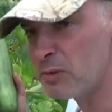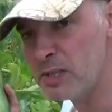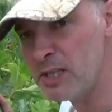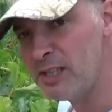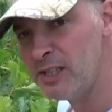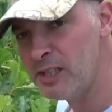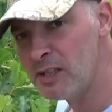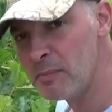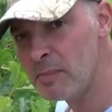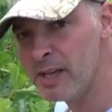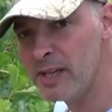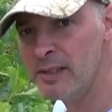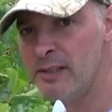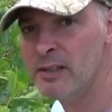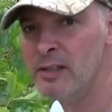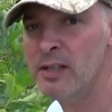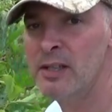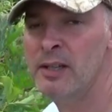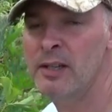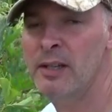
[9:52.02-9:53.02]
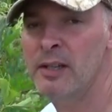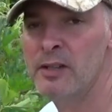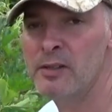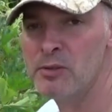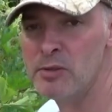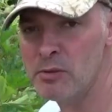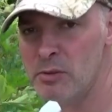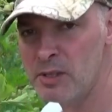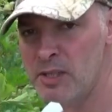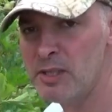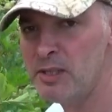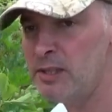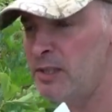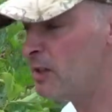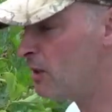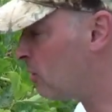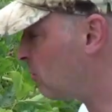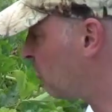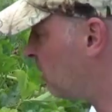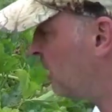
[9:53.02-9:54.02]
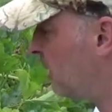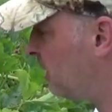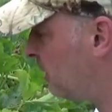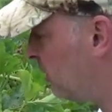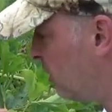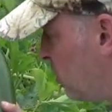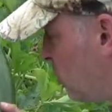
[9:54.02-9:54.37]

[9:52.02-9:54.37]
zucchini bed. Zucchini are running the